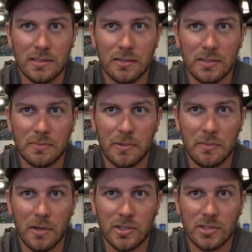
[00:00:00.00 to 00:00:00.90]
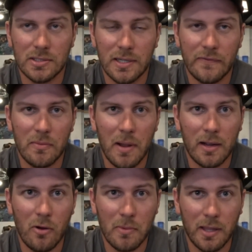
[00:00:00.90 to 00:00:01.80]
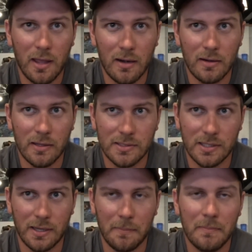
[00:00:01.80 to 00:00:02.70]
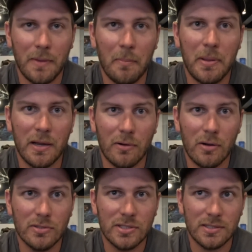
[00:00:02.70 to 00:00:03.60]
so it's pretty much, if you're back home in Canada, it's like a pig roast.